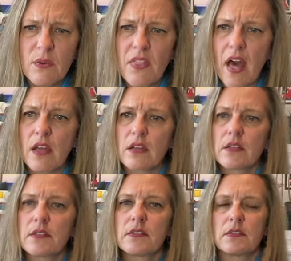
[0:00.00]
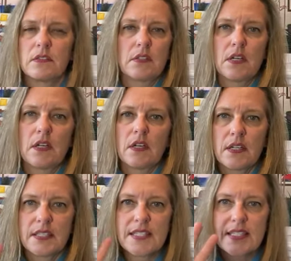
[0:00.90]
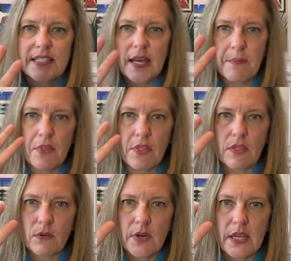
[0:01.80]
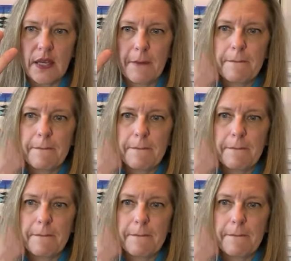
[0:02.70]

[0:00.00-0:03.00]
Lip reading: that? Step three,